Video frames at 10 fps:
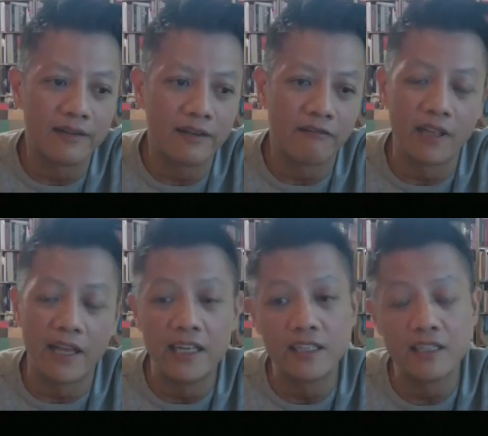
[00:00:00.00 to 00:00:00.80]
their
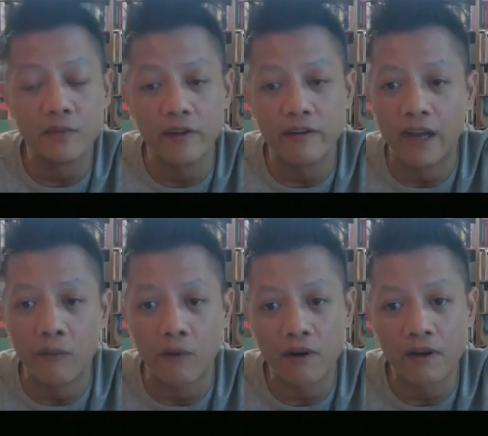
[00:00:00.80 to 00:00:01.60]
relations with their
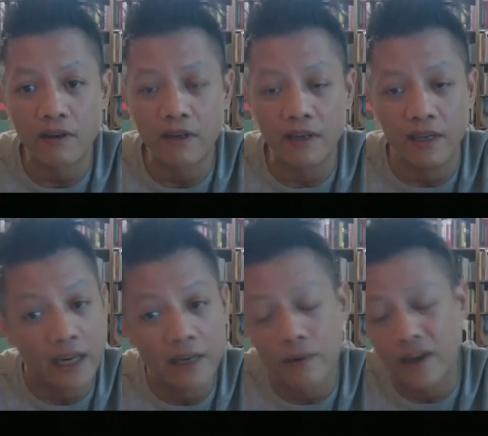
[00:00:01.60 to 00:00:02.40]
network in
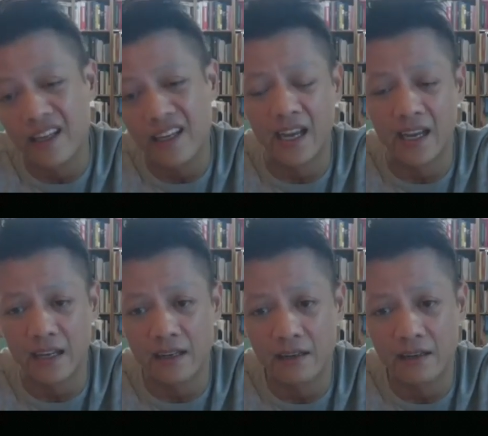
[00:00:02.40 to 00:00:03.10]
any way they can,